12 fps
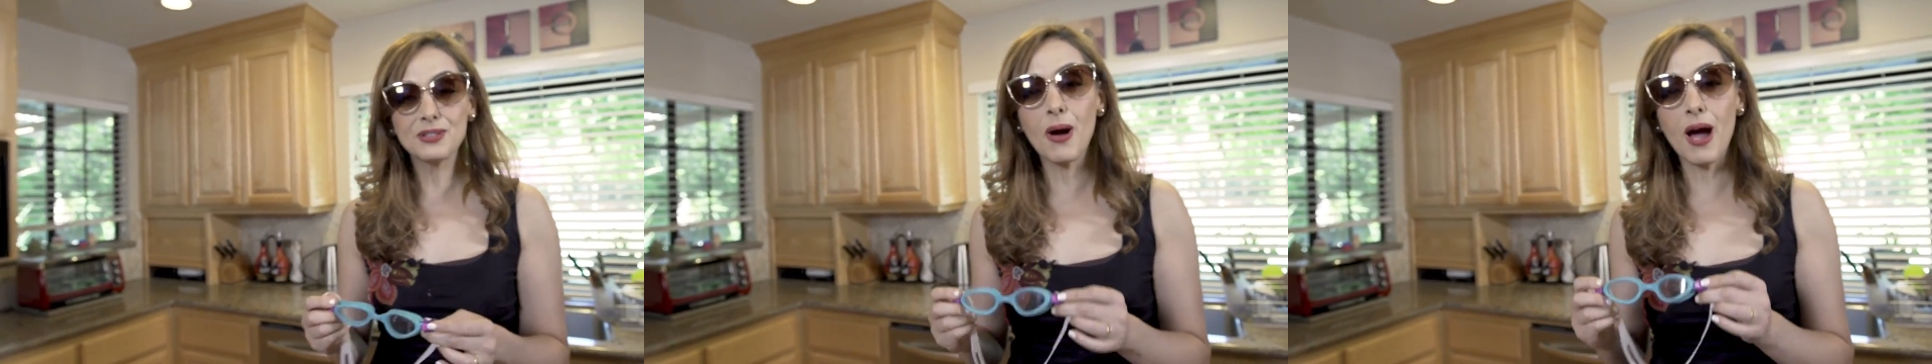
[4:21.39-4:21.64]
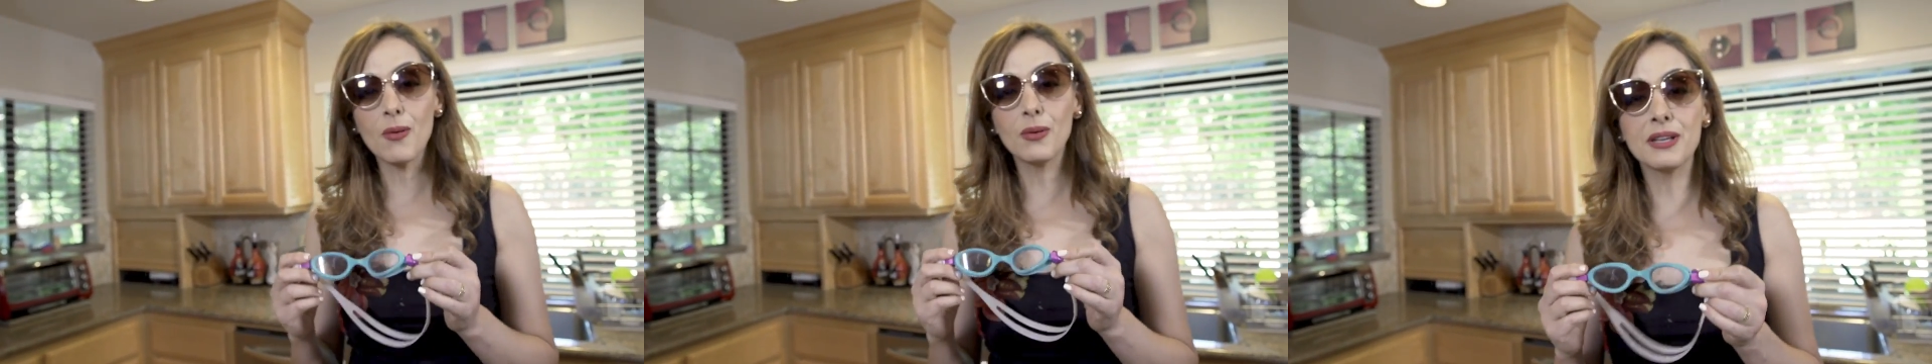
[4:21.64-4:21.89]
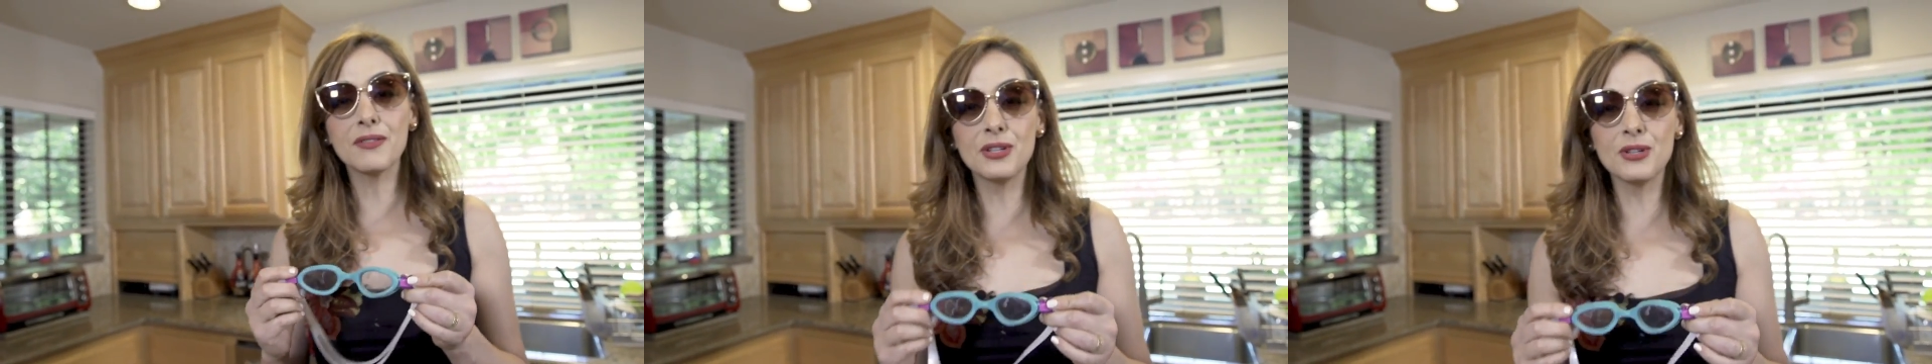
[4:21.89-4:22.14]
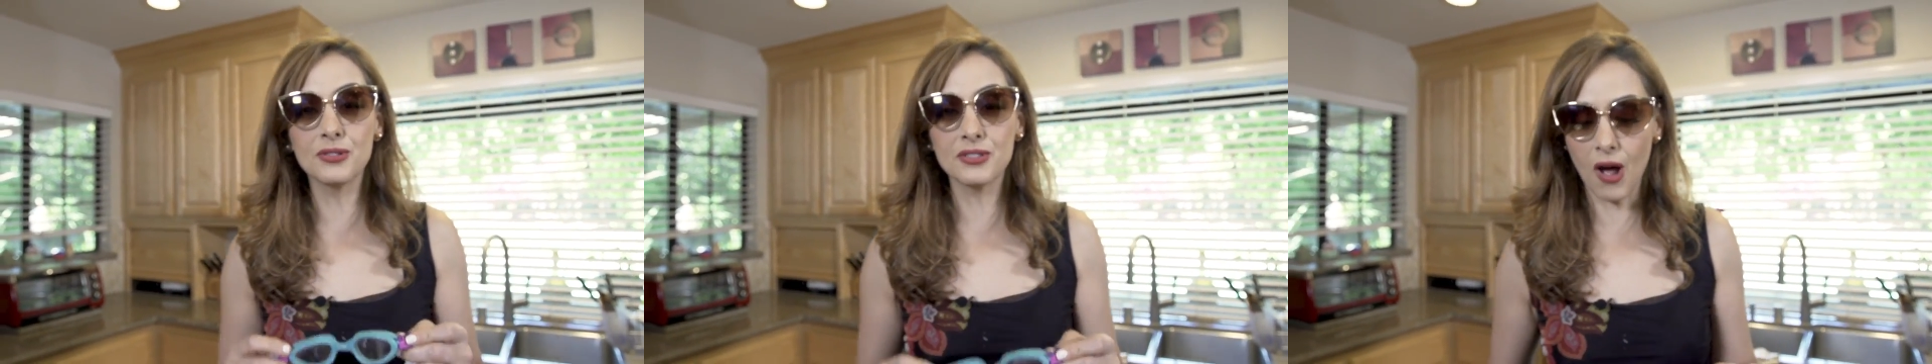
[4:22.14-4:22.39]
I will even
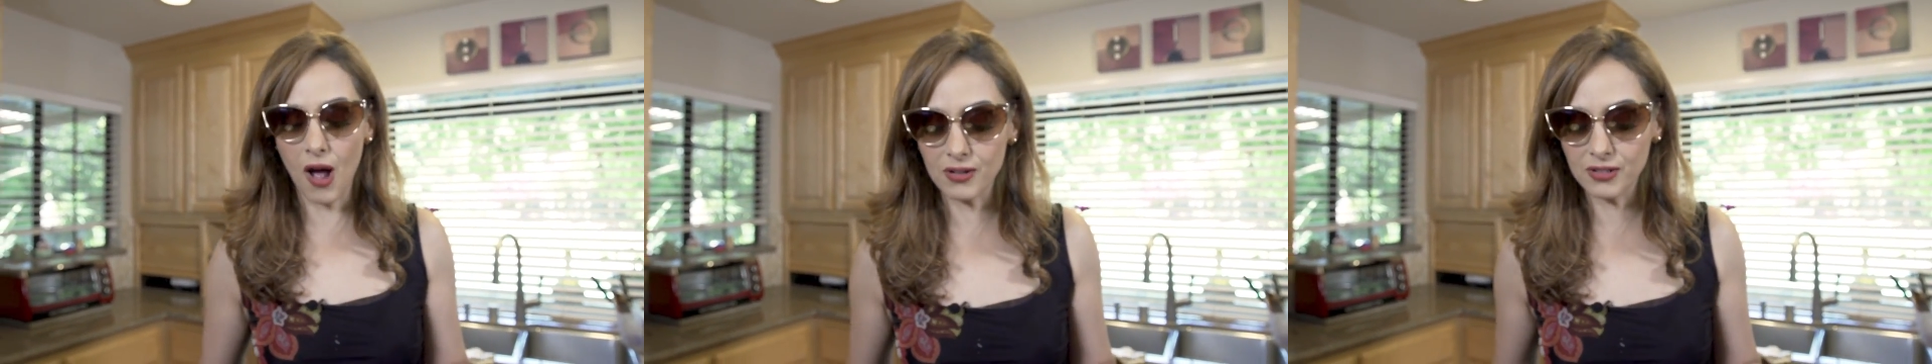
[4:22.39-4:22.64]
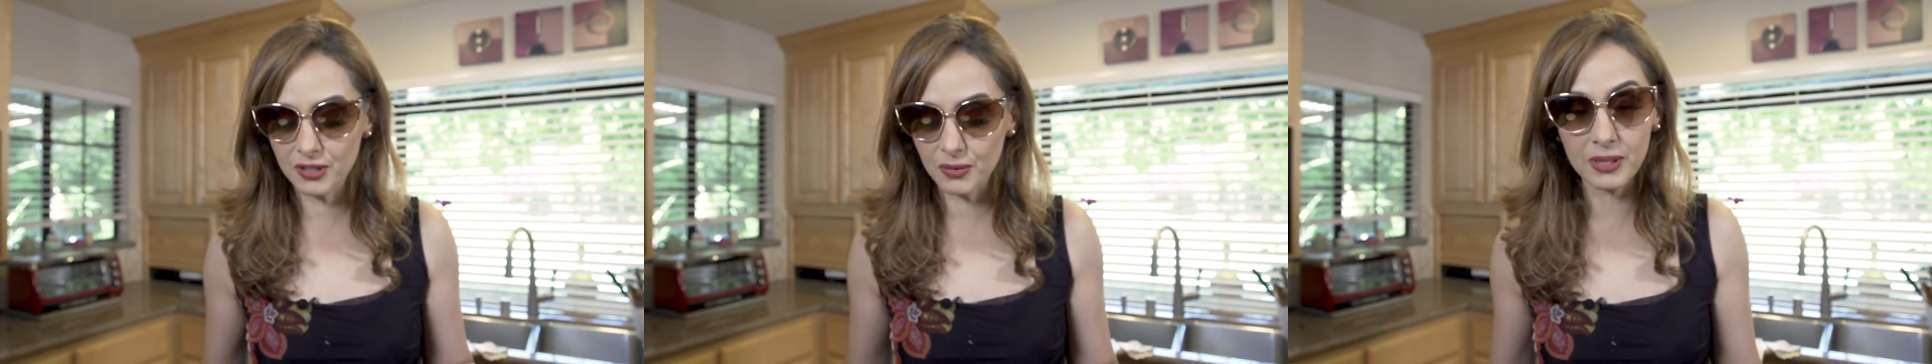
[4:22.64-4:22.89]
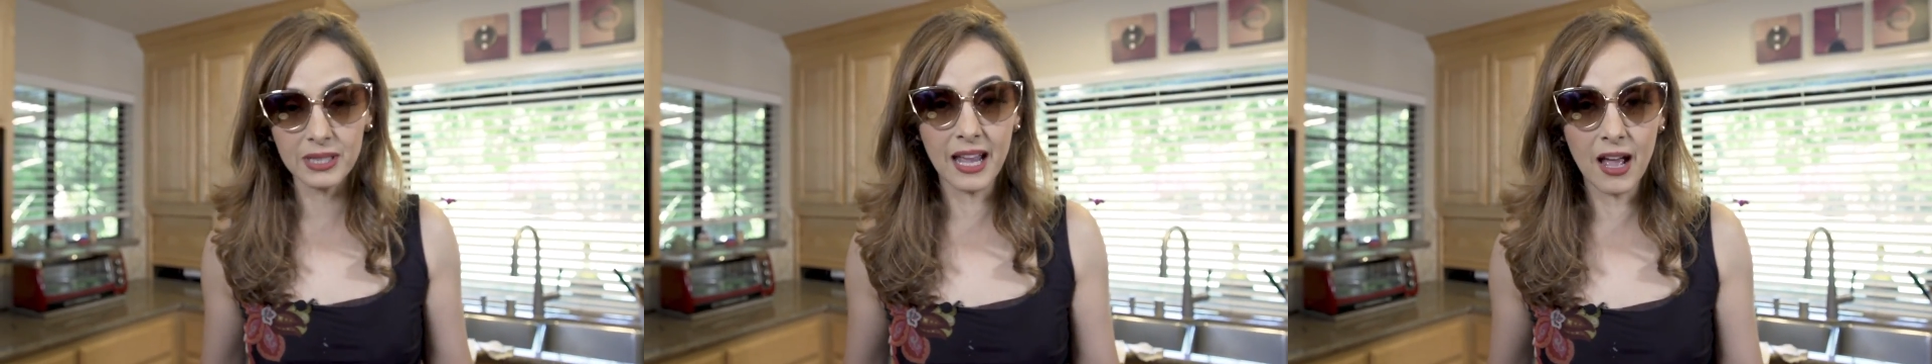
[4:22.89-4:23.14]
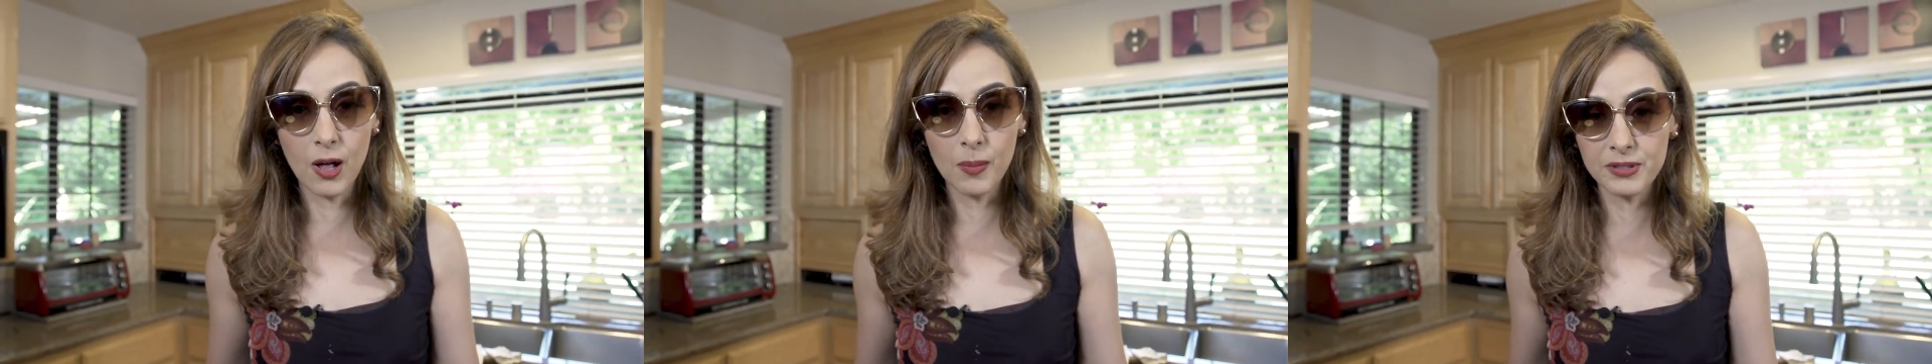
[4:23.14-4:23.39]
use goggles. It really
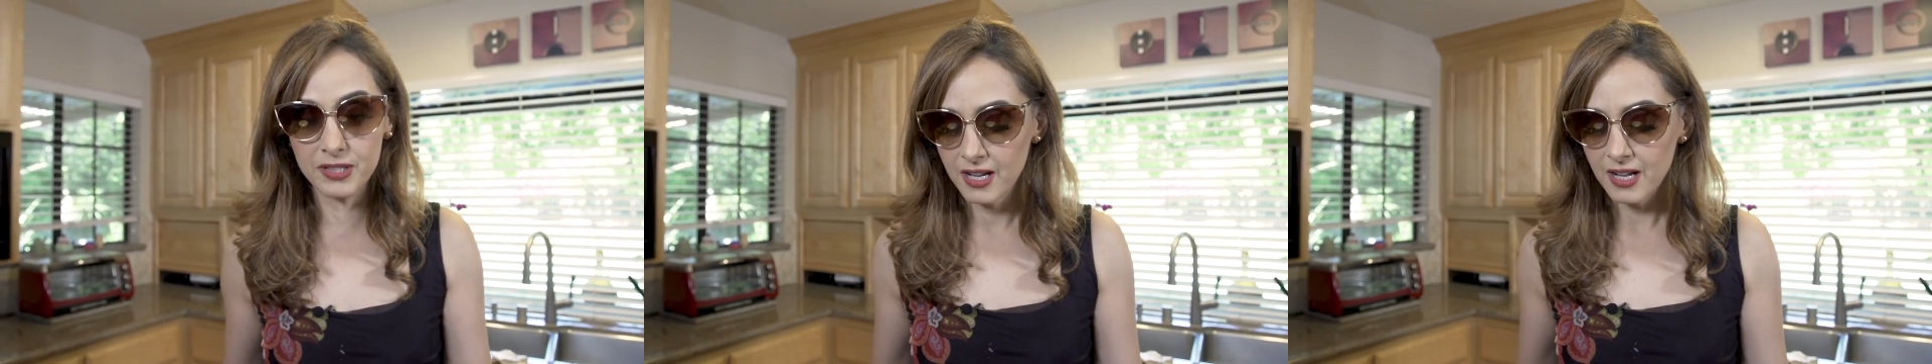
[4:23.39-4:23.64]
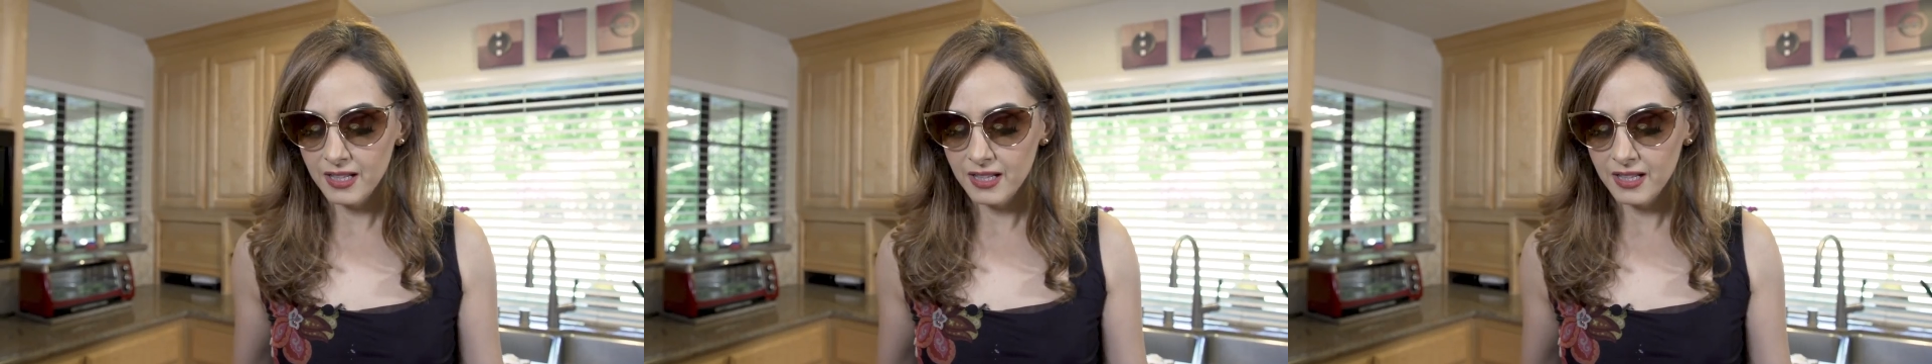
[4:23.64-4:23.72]
helps.